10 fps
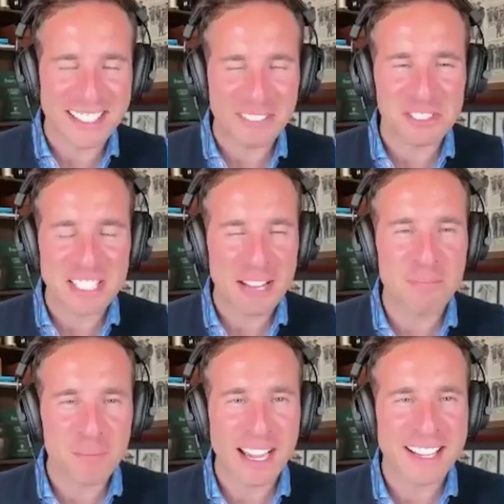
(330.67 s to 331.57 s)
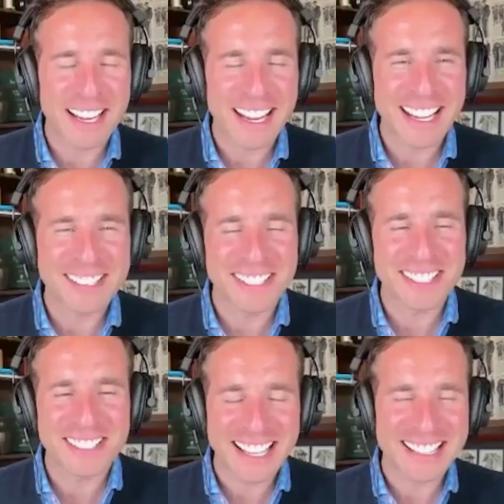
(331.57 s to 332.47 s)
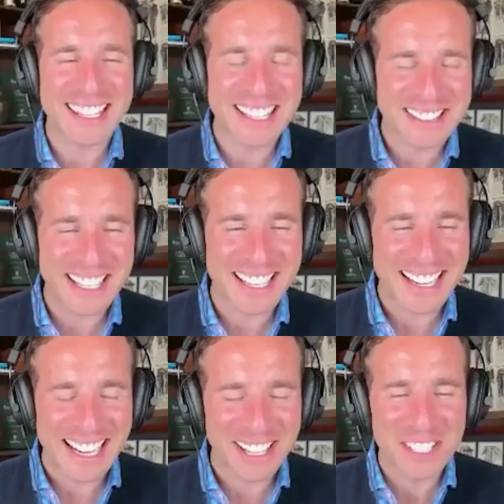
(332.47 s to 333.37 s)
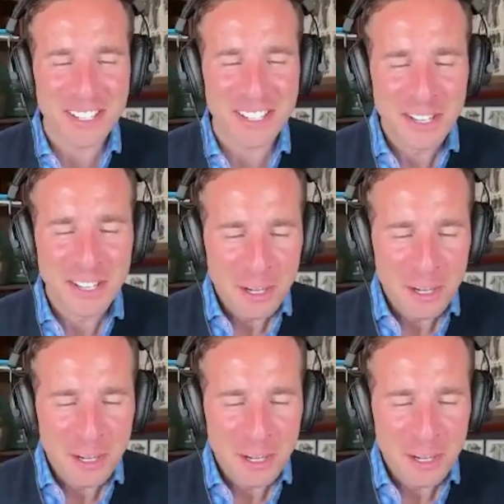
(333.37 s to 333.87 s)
That was top of my mind. I had to get that out there.